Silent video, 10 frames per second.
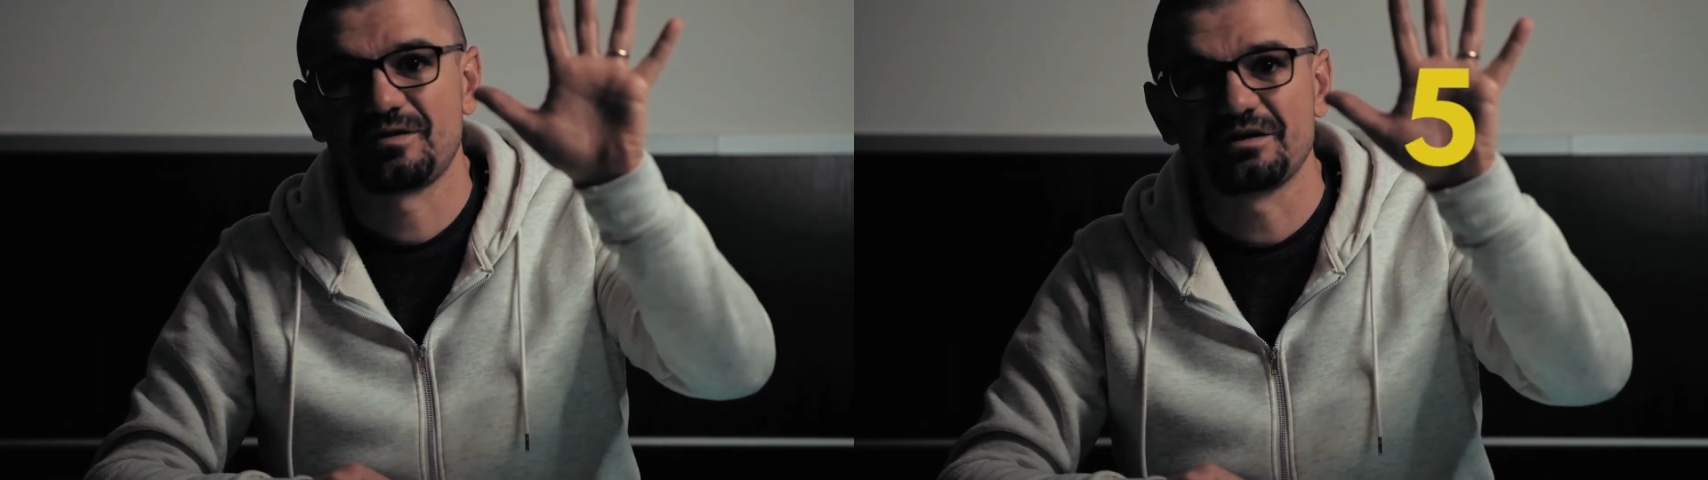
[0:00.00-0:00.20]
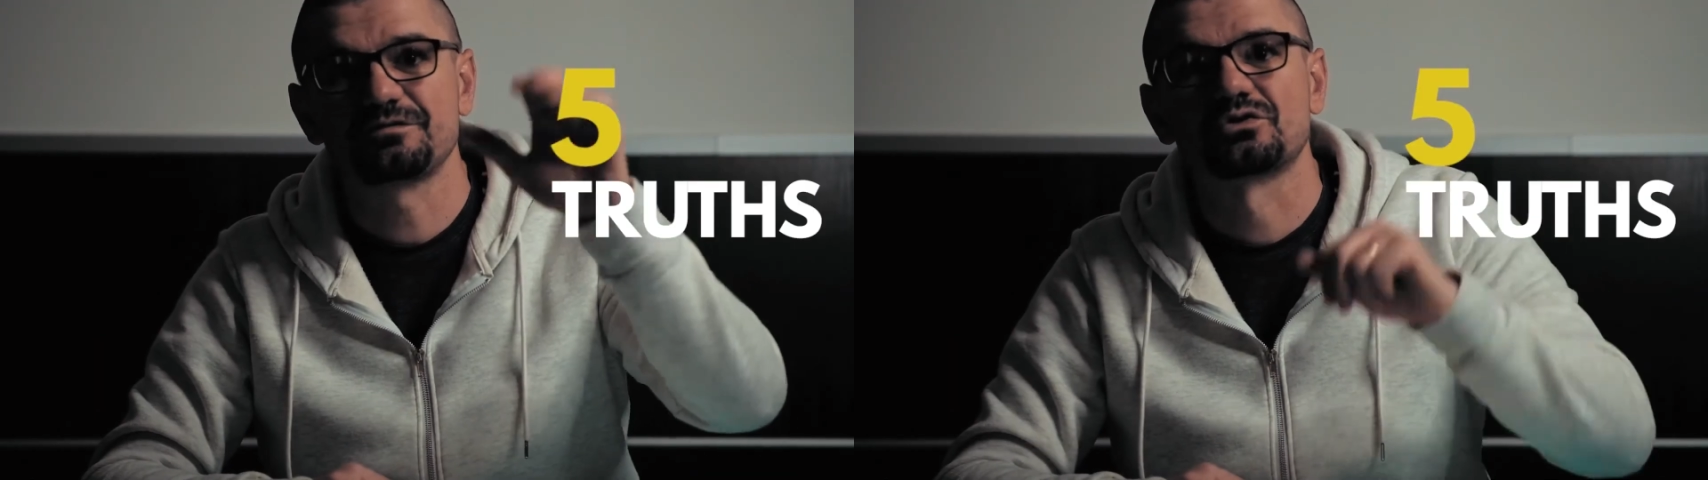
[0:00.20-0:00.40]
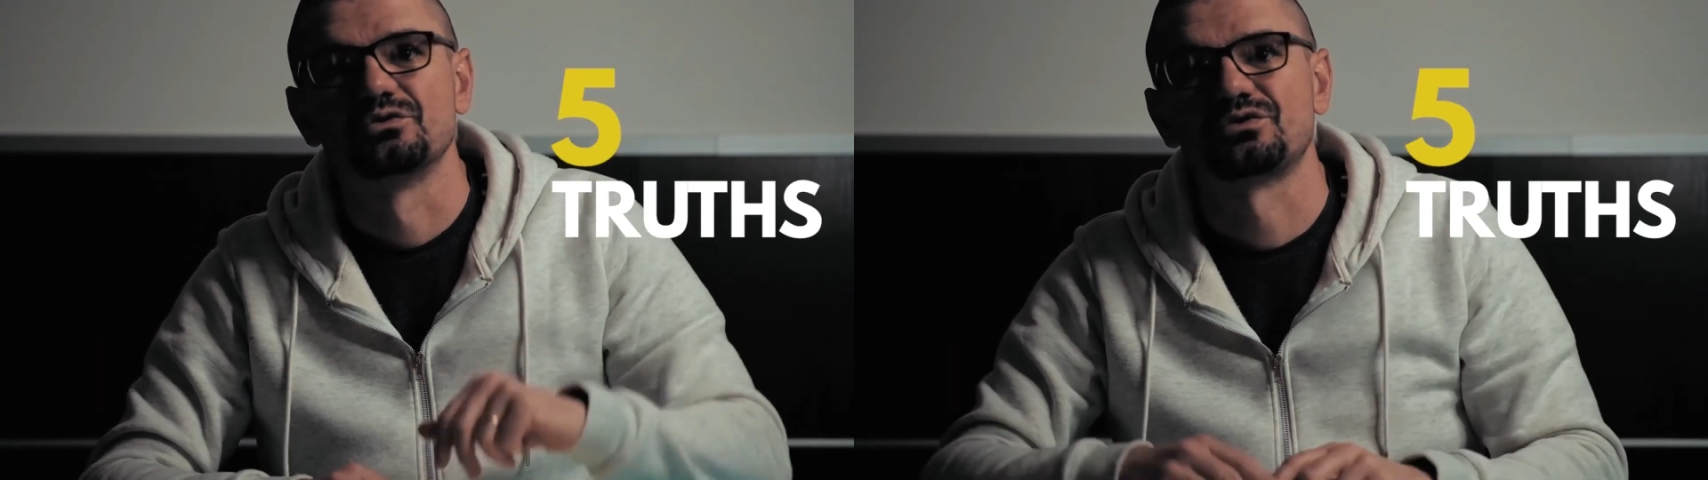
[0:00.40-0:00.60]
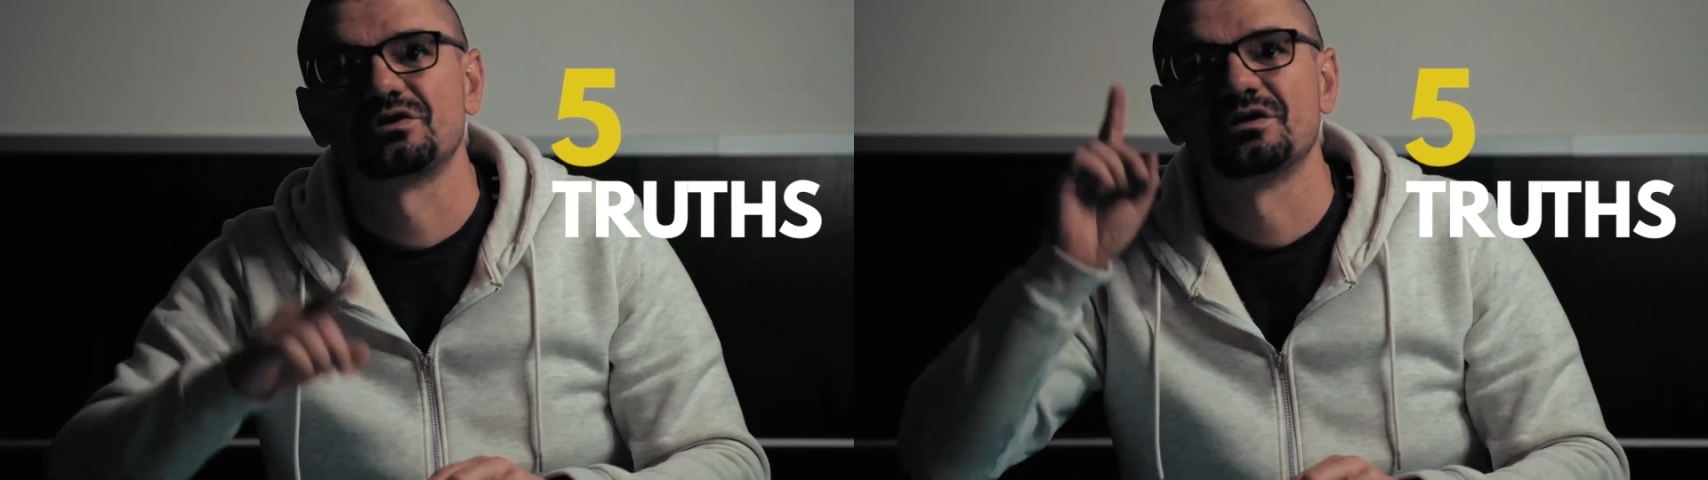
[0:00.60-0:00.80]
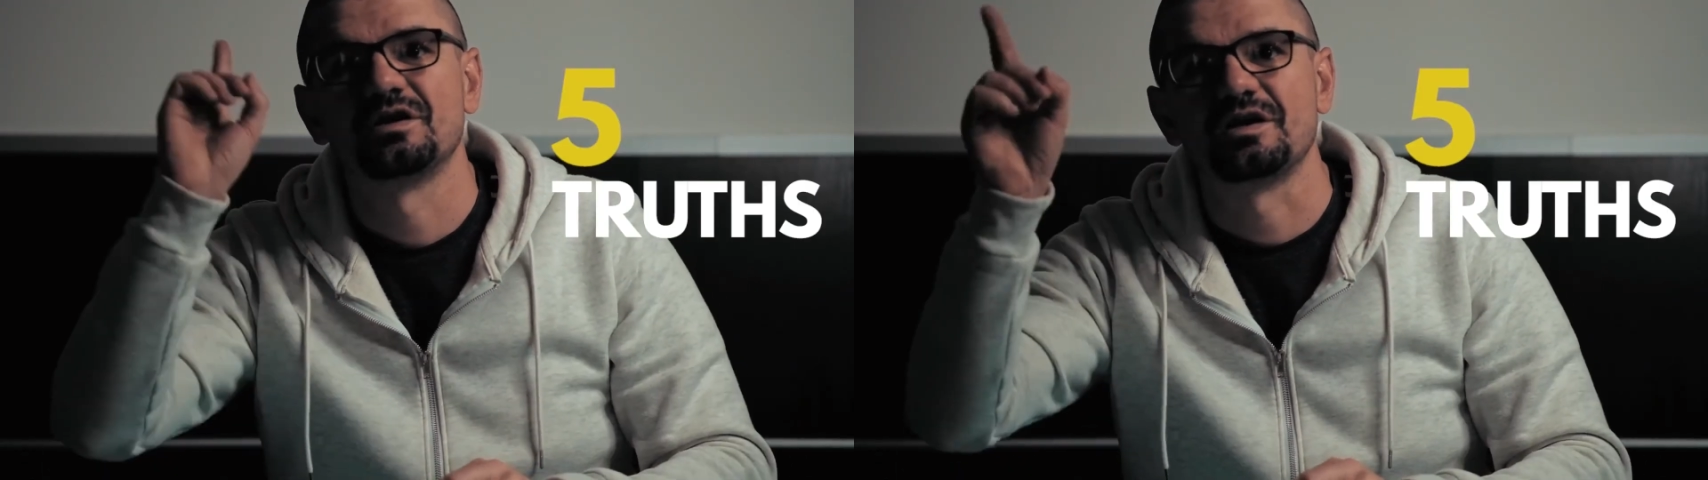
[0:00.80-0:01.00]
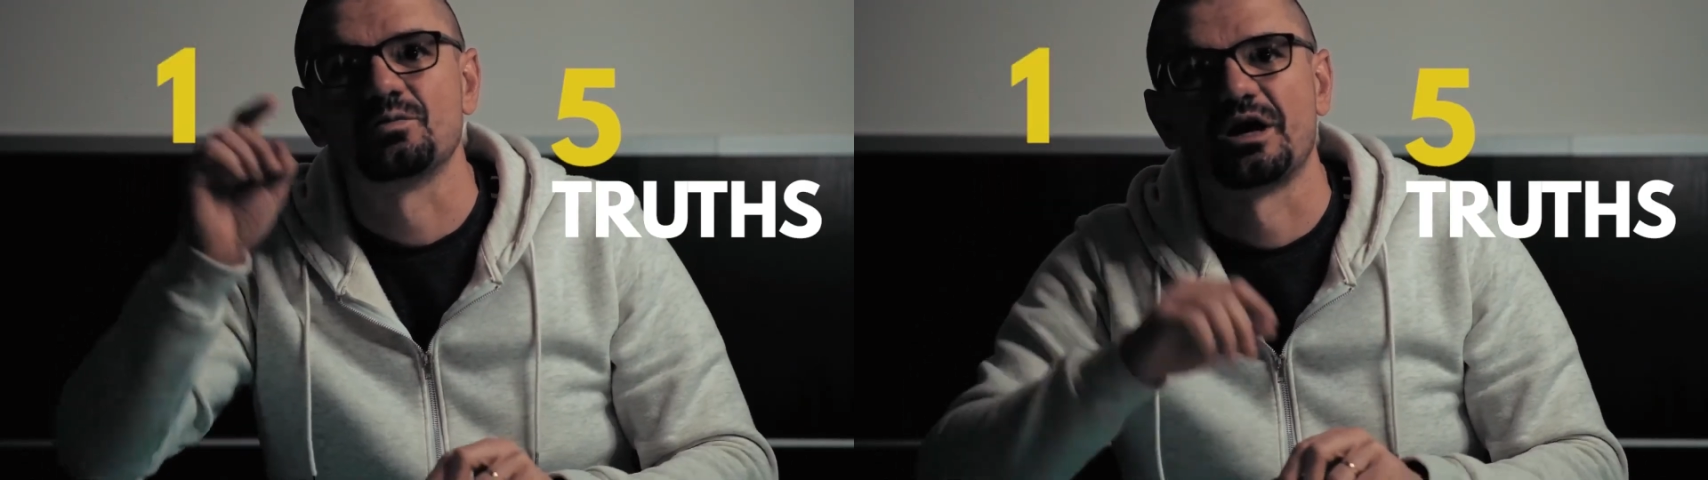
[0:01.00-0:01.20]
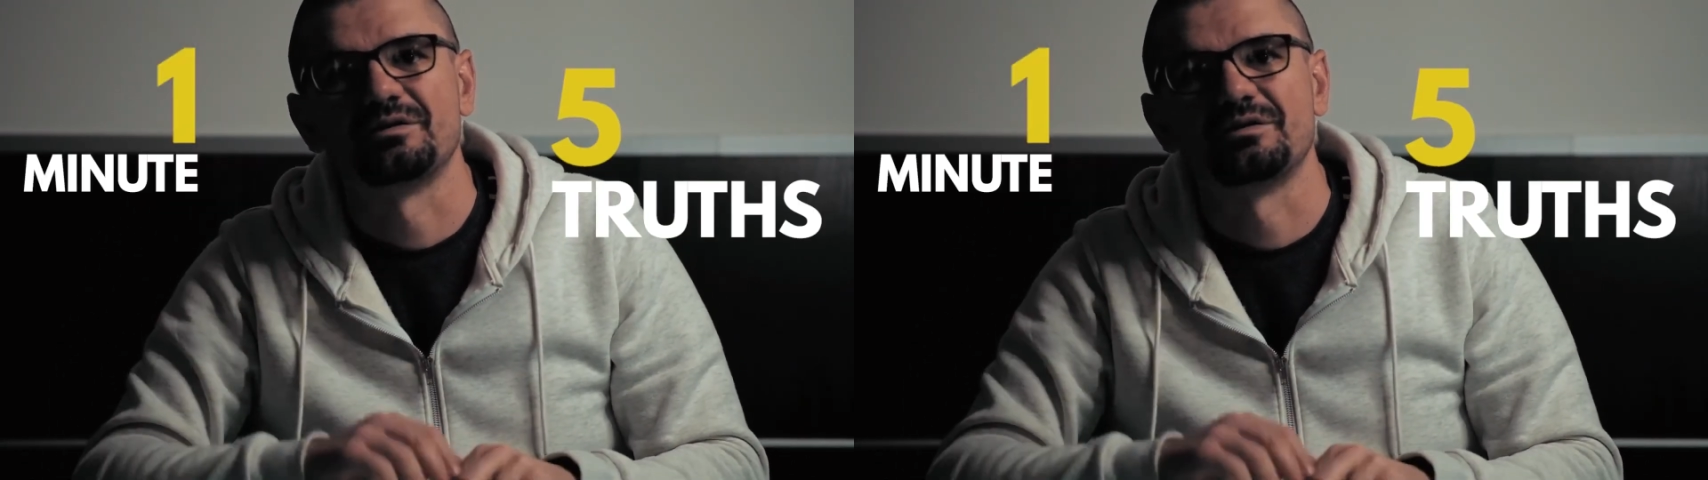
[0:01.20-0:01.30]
5 truths in 1